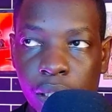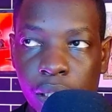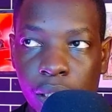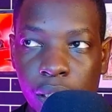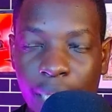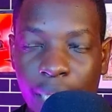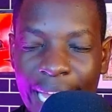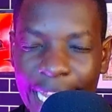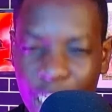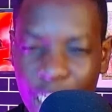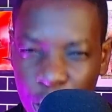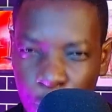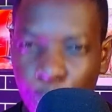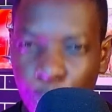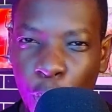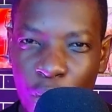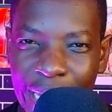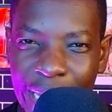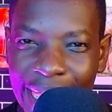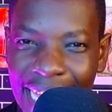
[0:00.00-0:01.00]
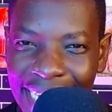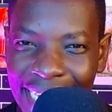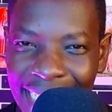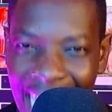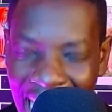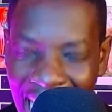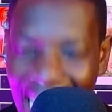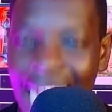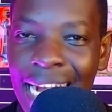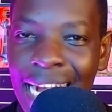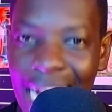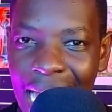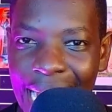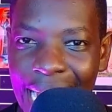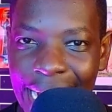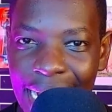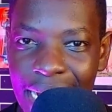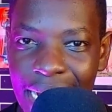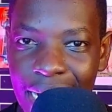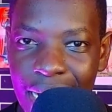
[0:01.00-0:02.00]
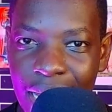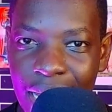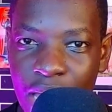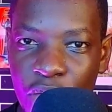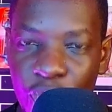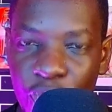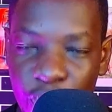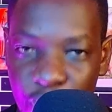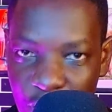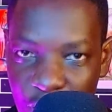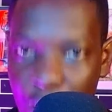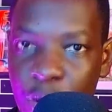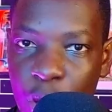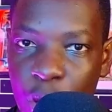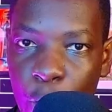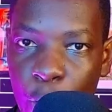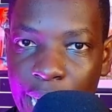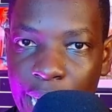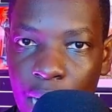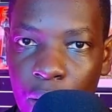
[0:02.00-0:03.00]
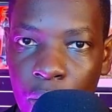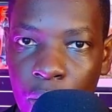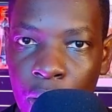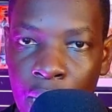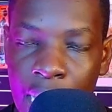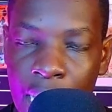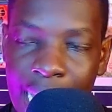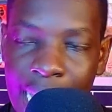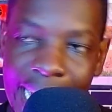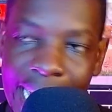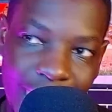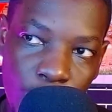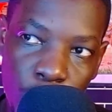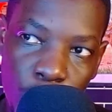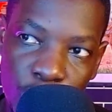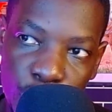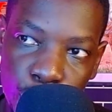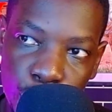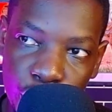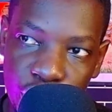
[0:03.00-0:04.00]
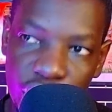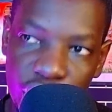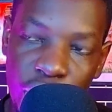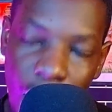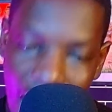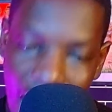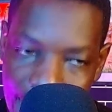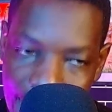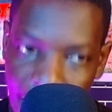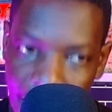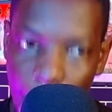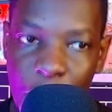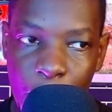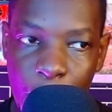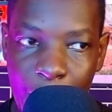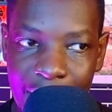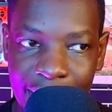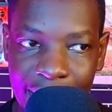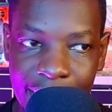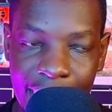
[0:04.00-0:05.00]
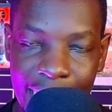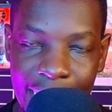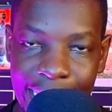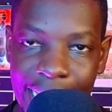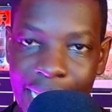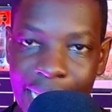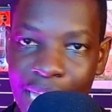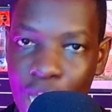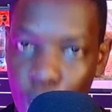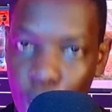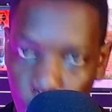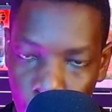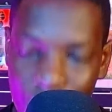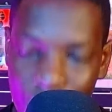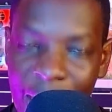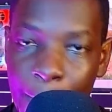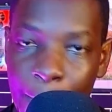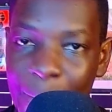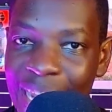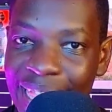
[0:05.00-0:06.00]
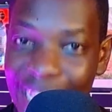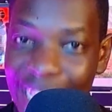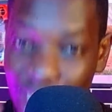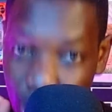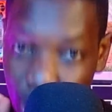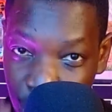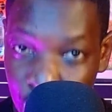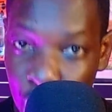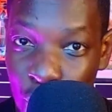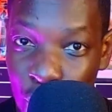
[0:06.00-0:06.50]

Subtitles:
exploit that high line very well. And I thought Jorginho and Gabriel Martinelli could have been the 2